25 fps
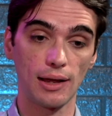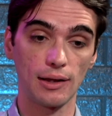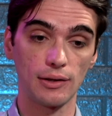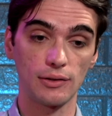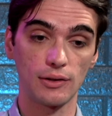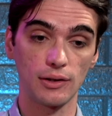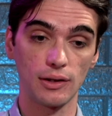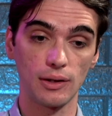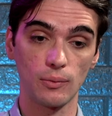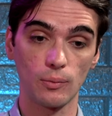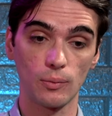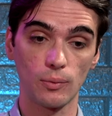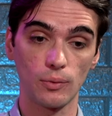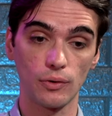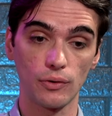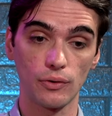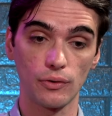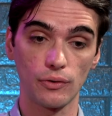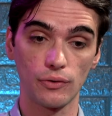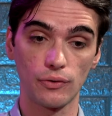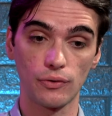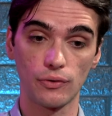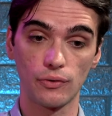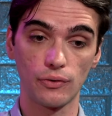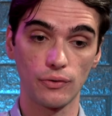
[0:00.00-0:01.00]
And it
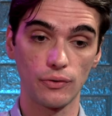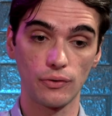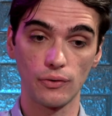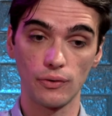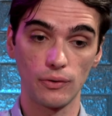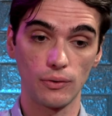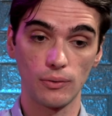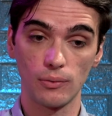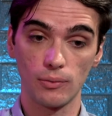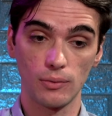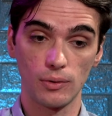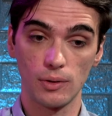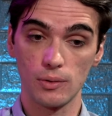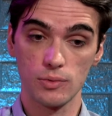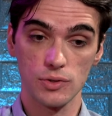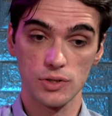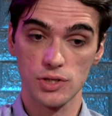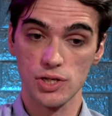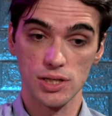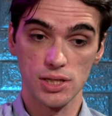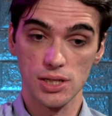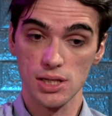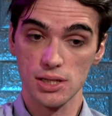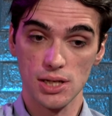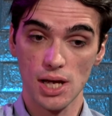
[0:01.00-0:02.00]
was
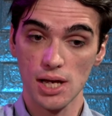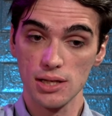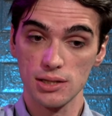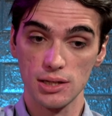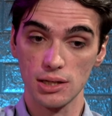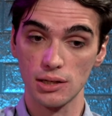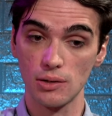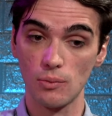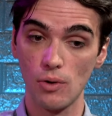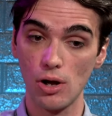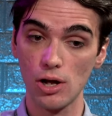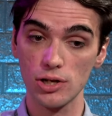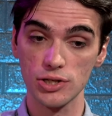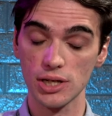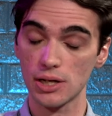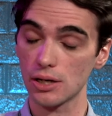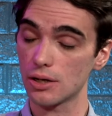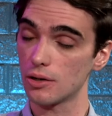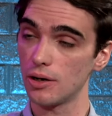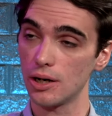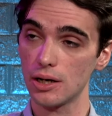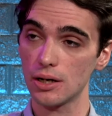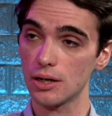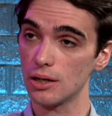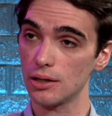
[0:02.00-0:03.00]
just disgusting to watch, and it
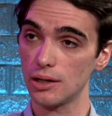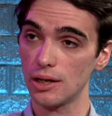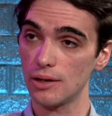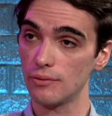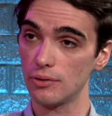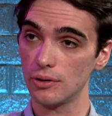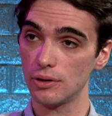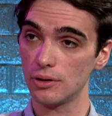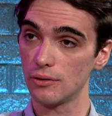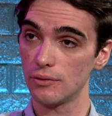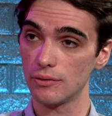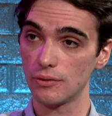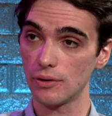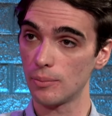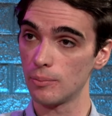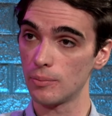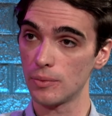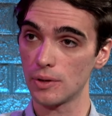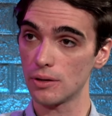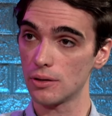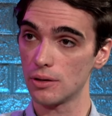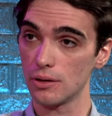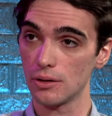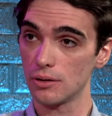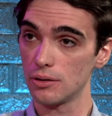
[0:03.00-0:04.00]
created a level of
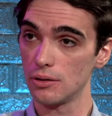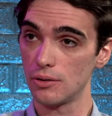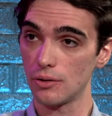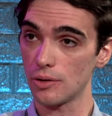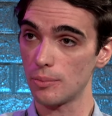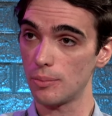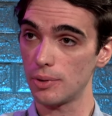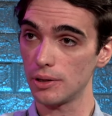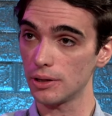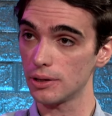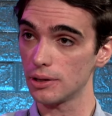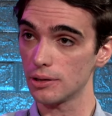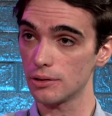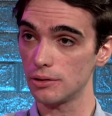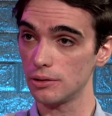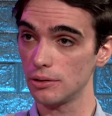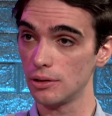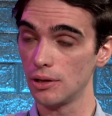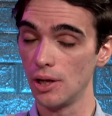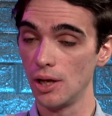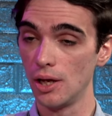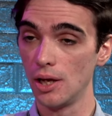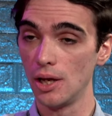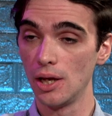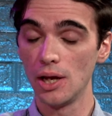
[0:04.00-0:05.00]
the political,
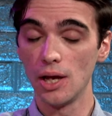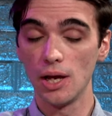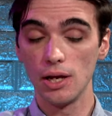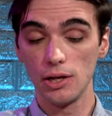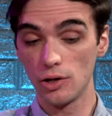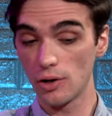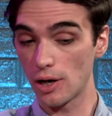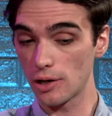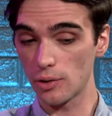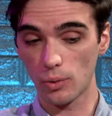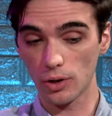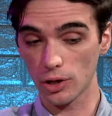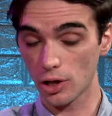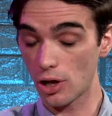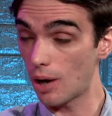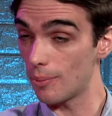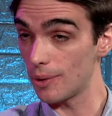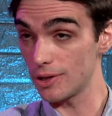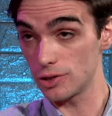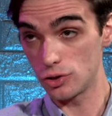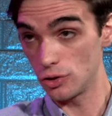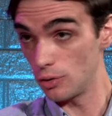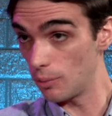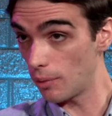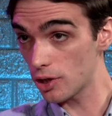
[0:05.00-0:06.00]
you know, I don't want to
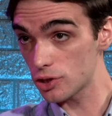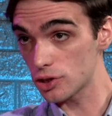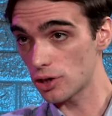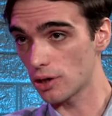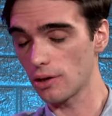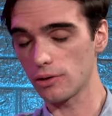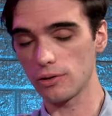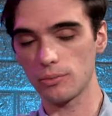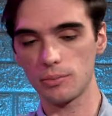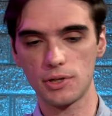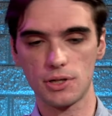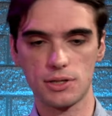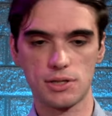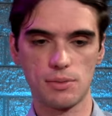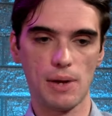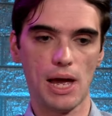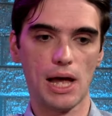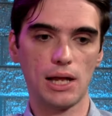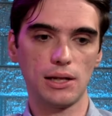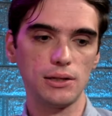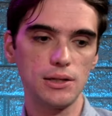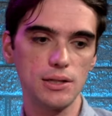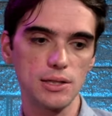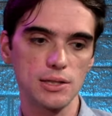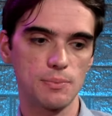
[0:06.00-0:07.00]
comment too much on other
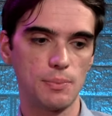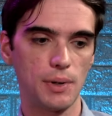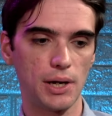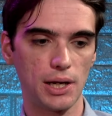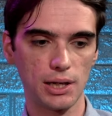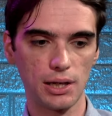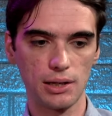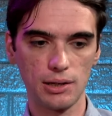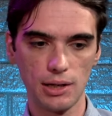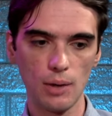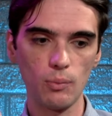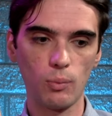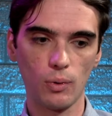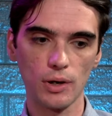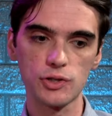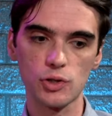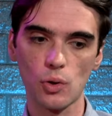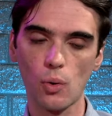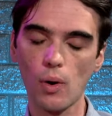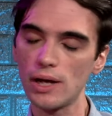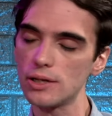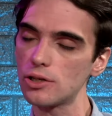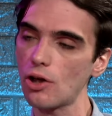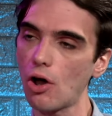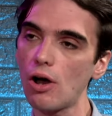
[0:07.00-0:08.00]
municipalities, but it was
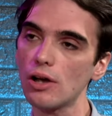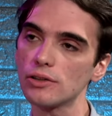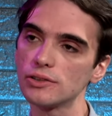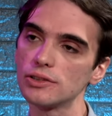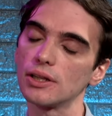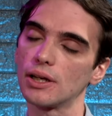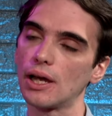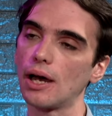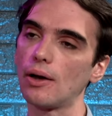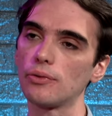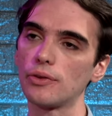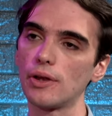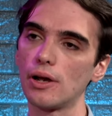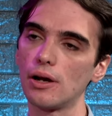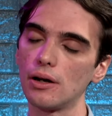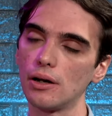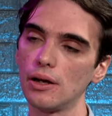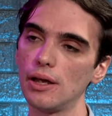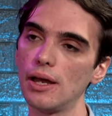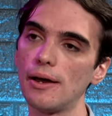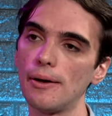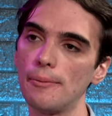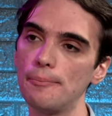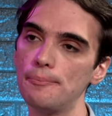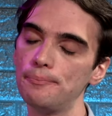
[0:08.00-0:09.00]
quite toxic out
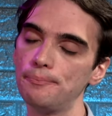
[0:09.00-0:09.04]
there.